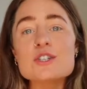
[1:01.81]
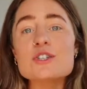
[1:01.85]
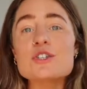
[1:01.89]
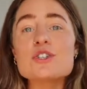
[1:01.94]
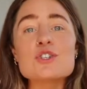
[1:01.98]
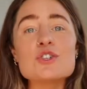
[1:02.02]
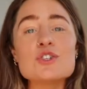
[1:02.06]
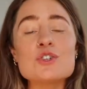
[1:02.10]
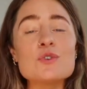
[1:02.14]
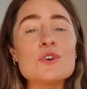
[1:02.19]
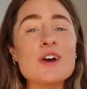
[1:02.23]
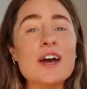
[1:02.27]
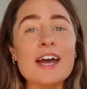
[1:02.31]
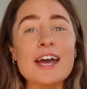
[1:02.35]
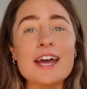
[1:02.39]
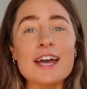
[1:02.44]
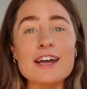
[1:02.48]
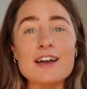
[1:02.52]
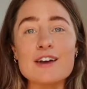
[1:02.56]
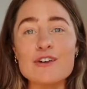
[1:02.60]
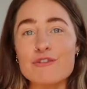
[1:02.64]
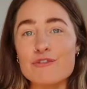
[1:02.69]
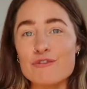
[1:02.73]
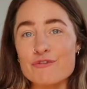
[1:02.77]
to
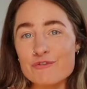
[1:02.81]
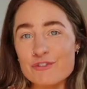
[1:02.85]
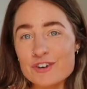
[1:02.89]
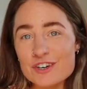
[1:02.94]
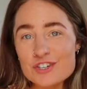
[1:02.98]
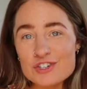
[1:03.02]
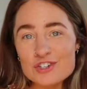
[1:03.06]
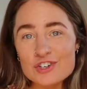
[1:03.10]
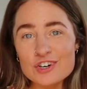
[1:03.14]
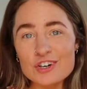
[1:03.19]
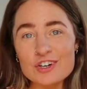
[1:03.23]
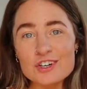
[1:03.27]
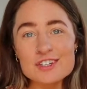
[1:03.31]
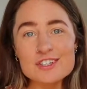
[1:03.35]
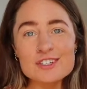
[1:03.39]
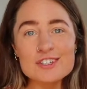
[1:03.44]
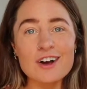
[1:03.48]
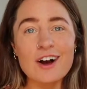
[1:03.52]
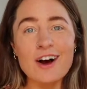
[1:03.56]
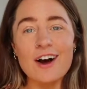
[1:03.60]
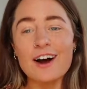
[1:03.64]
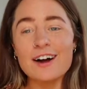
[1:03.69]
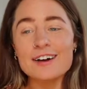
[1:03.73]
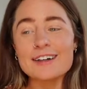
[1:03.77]
a Fisher
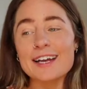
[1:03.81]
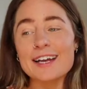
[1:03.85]
song.